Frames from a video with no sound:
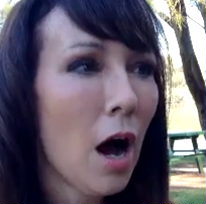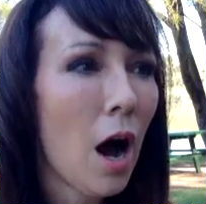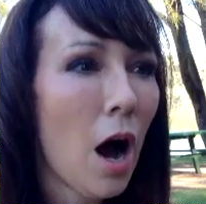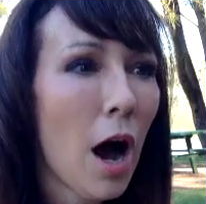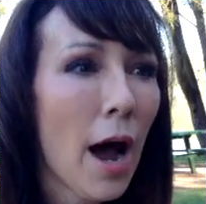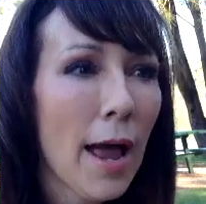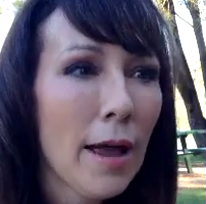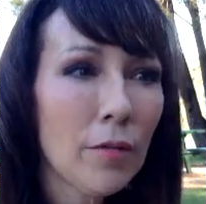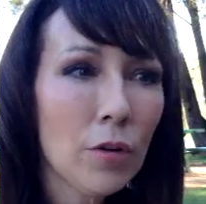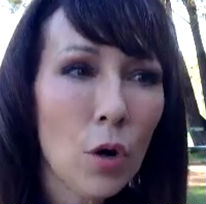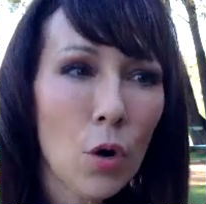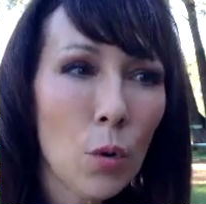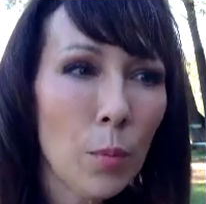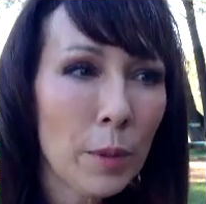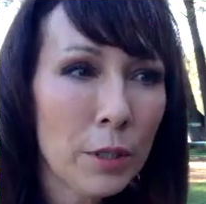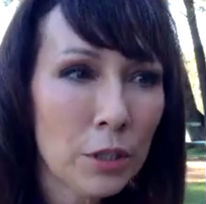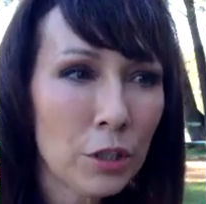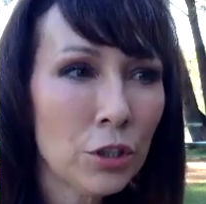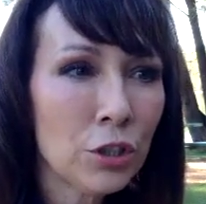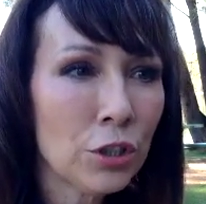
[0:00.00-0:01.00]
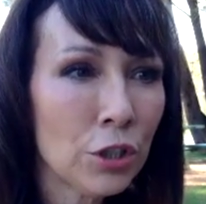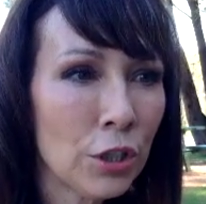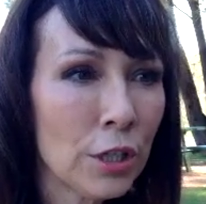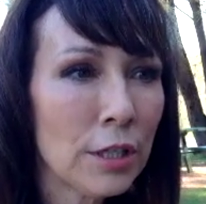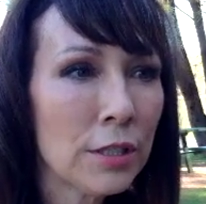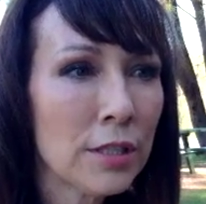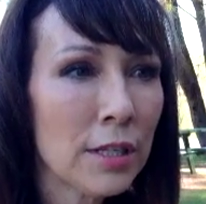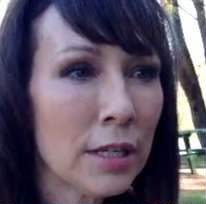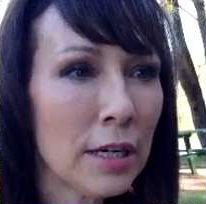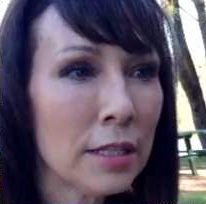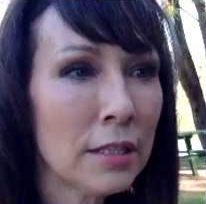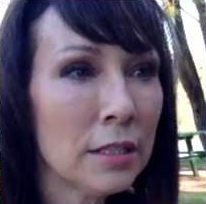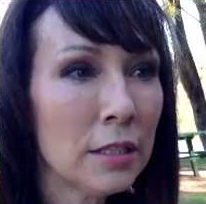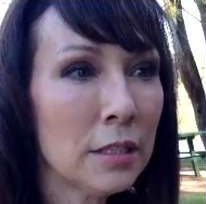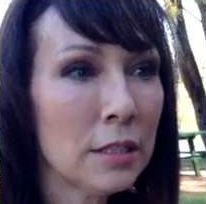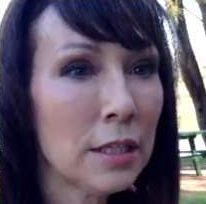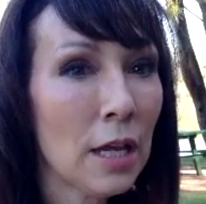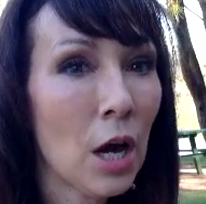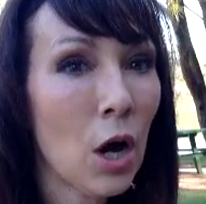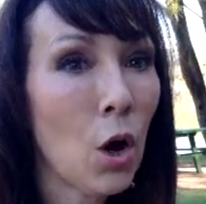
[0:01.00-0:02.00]
I have a whole bunch of journeys that I did
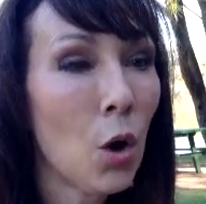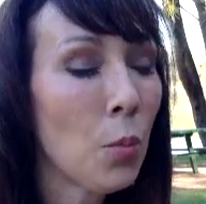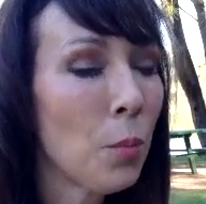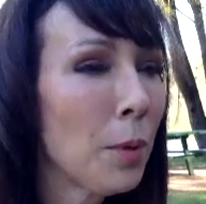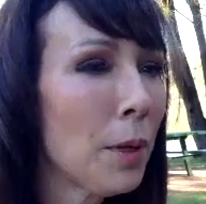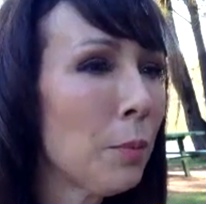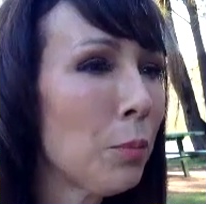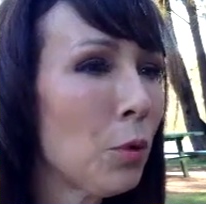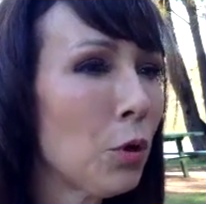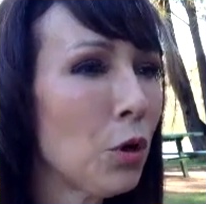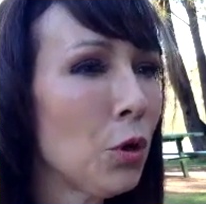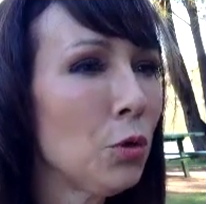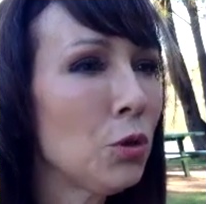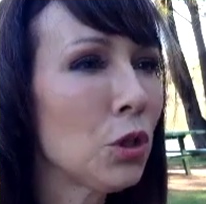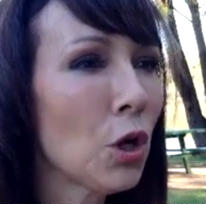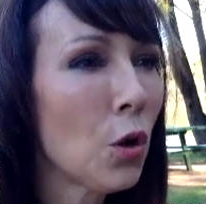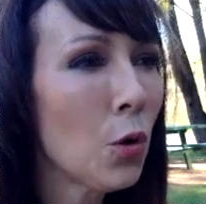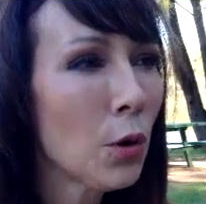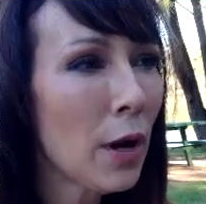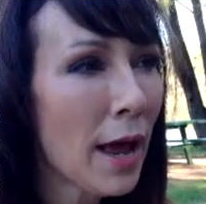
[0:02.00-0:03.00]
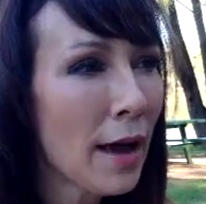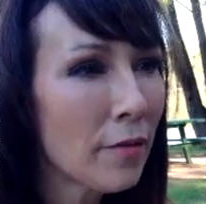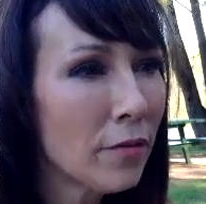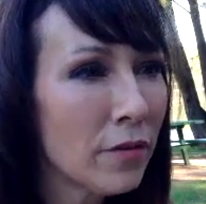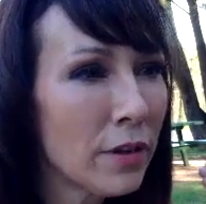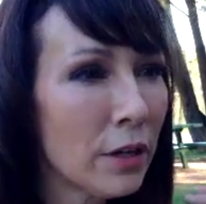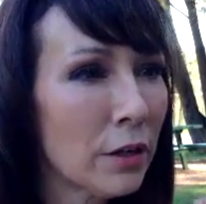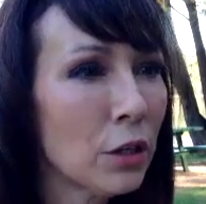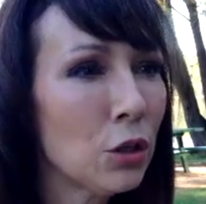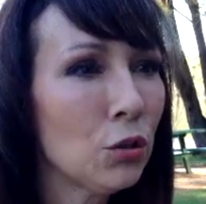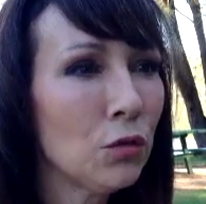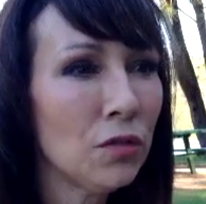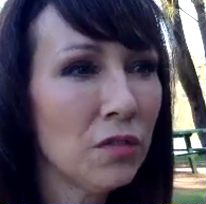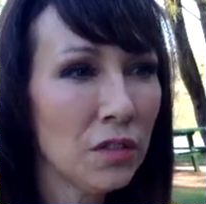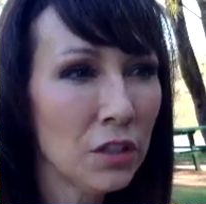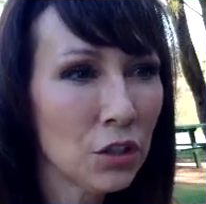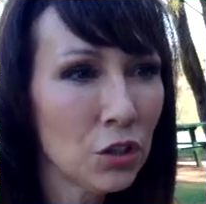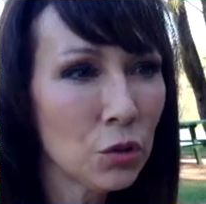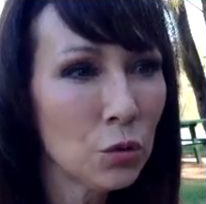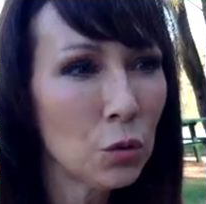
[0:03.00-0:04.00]
to help people who don't have very good
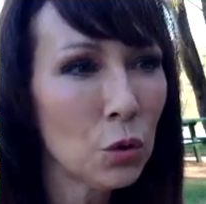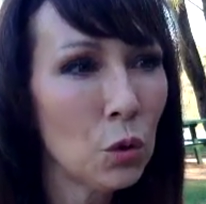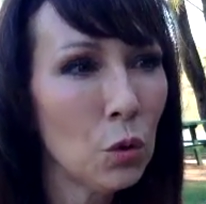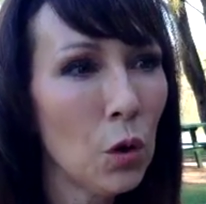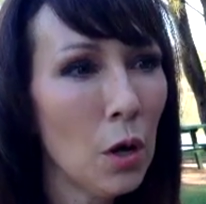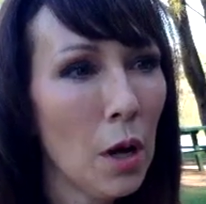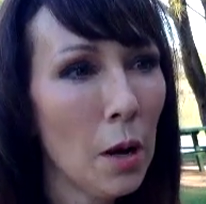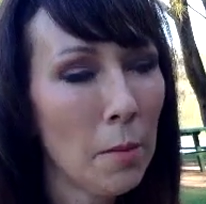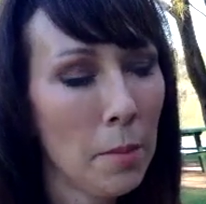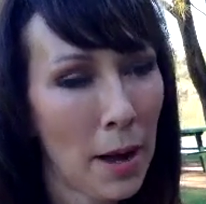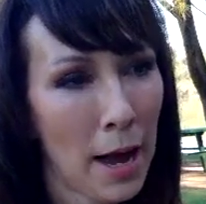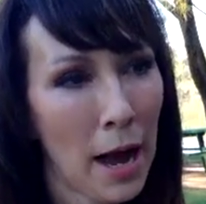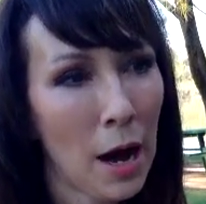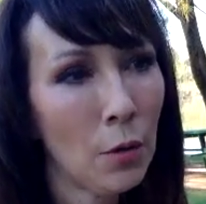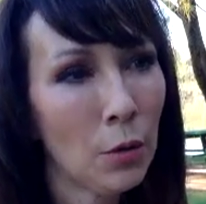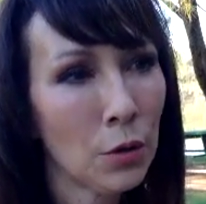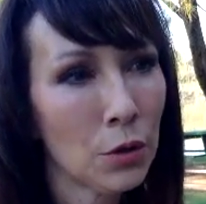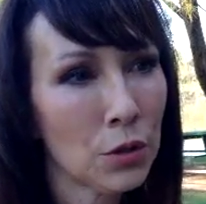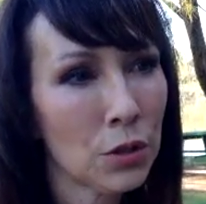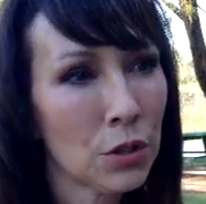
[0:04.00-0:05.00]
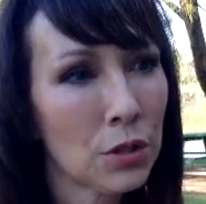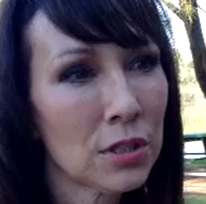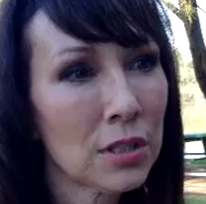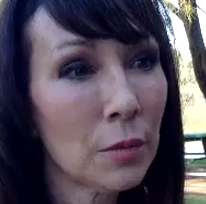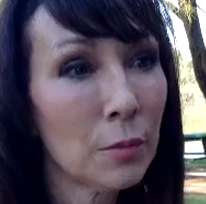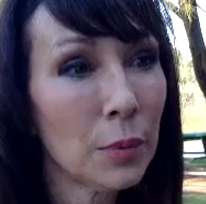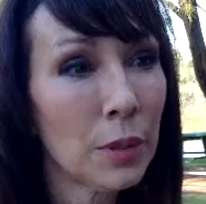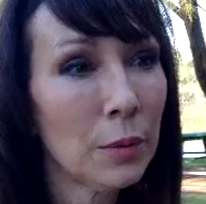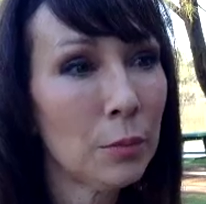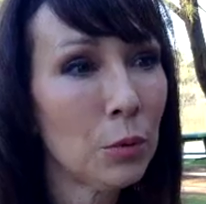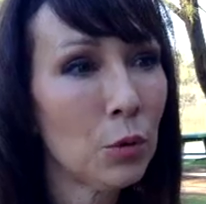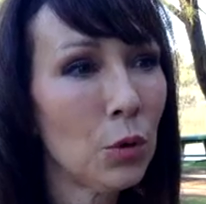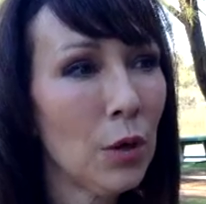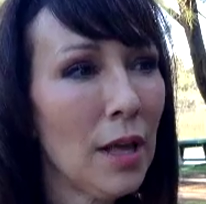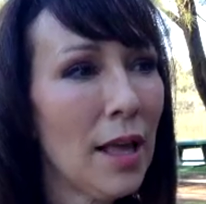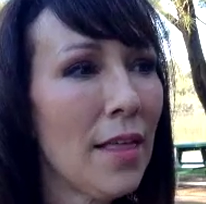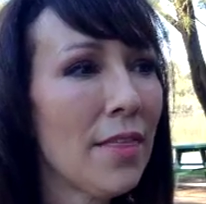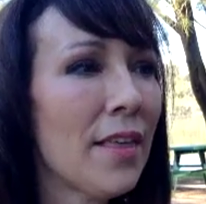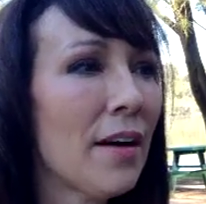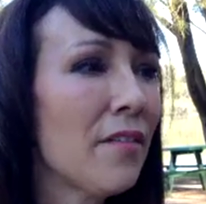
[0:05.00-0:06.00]
visual powers. There's some people
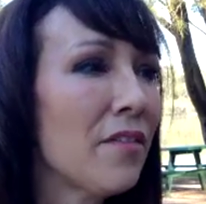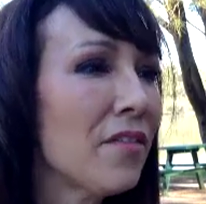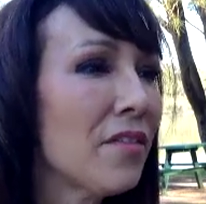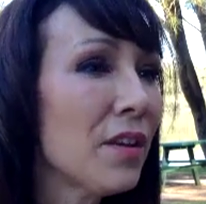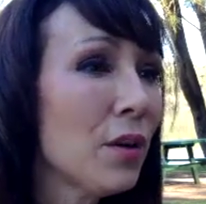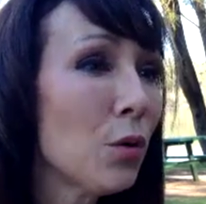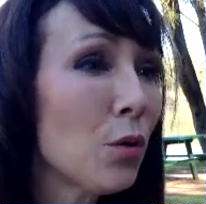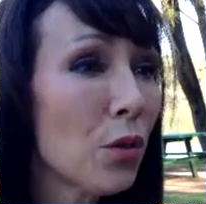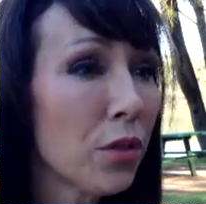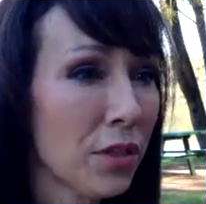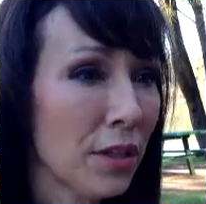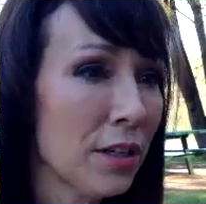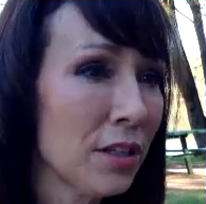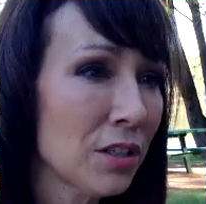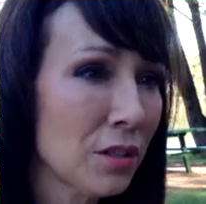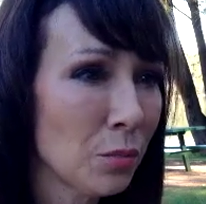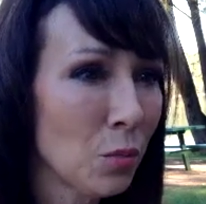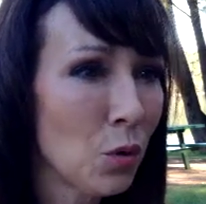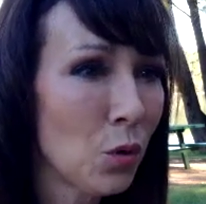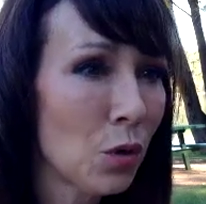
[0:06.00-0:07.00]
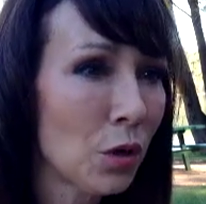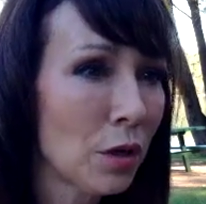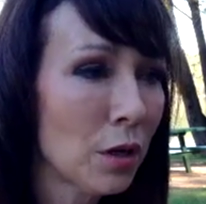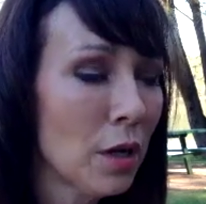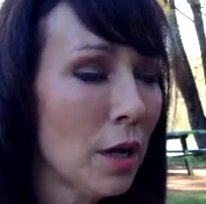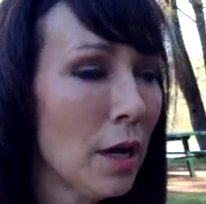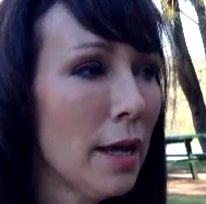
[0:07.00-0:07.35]
that feel things more.